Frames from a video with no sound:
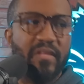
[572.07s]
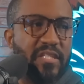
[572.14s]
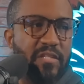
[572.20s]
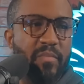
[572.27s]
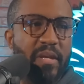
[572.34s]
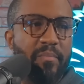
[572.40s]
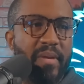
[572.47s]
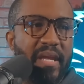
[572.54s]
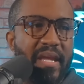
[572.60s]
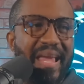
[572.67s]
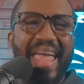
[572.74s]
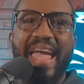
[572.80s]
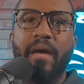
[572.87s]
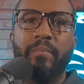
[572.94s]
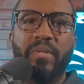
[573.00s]
This is me
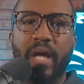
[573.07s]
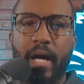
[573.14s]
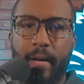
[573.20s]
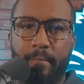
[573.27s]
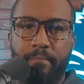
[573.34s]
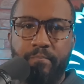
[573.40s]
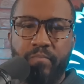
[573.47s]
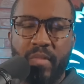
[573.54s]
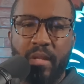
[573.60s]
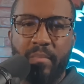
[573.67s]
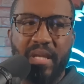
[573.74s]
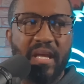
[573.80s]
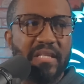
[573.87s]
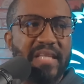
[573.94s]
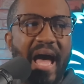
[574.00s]
being amped up
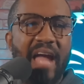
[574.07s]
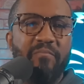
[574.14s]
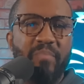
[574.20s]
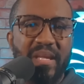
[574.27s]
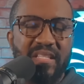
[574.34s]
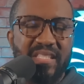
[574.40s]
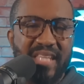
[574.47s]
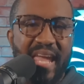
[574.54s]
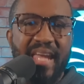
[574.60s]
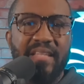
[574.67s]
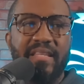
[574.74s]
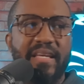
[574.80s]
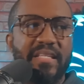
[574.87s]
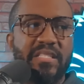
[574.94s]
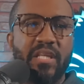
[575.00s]
because I've been
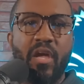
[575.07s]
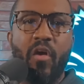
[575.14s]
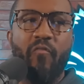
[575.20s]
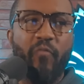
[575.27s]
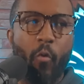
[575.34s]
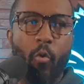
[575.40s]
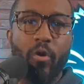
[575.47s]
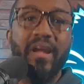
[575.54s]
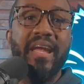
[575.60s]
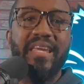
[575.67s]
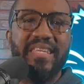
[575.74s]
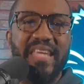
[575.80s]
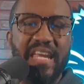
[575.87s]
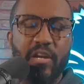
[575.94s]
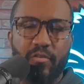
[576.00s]
saying this for
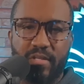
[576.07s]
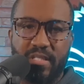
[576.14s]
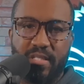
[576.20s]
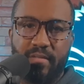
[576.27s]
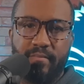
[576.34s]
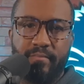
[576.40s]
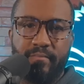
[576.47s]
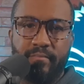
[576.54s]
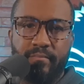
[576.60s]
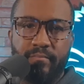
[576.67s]
years.